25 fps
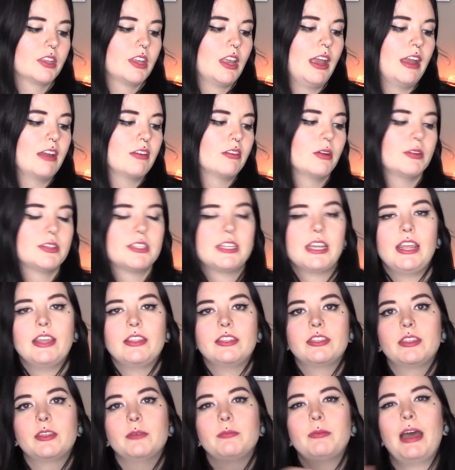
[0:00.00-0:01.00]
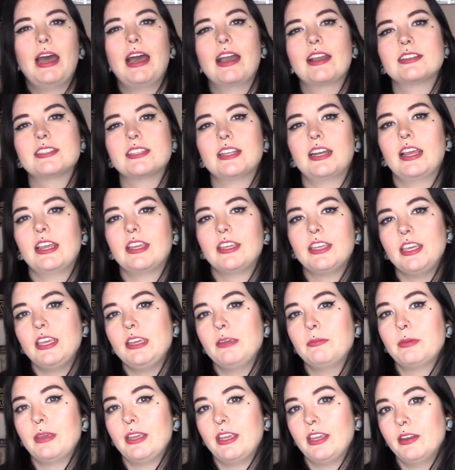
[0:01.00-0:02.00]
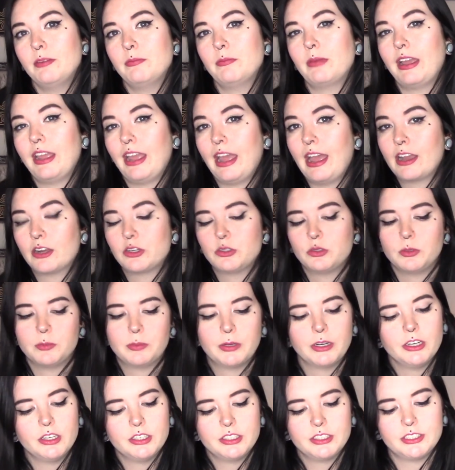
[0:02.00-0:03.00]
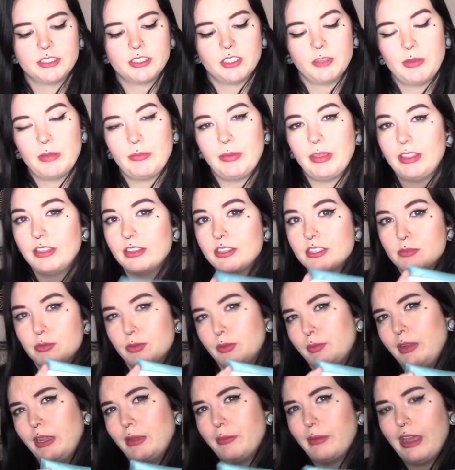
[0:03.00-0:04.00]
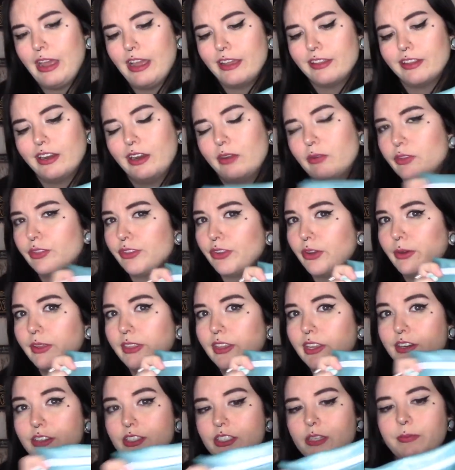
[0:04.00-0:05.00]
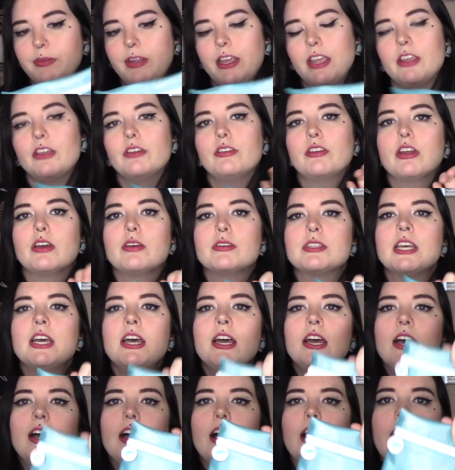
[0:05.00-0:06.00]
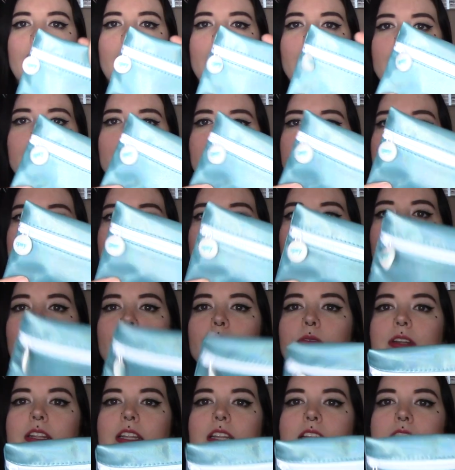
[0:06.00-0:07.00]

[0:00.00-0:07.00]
I rotate the bags that I keep in my actual purse, so maybe this would be a bag that I would throw in there someday, who knows. Um, but yeah, I really